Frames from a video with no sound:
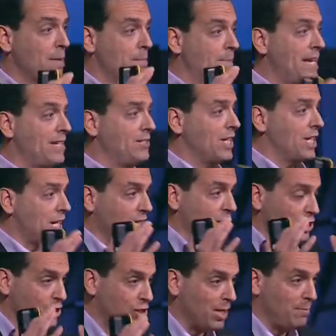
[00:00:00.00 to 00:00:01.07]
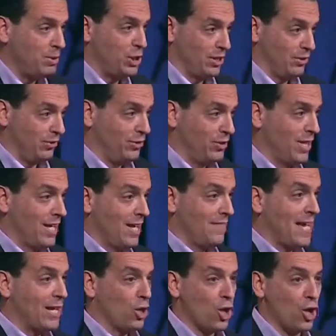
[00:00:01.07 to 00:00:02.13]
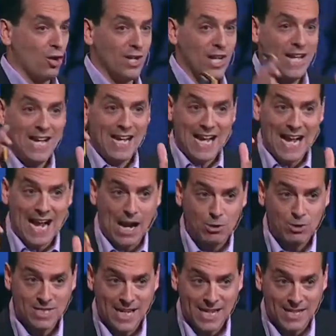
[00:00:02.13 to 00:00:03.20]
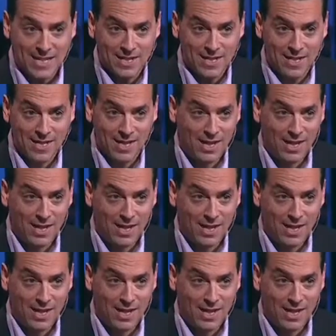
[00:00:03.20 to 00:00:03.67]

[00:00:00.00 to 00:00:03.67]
based on assumptions that are outdated,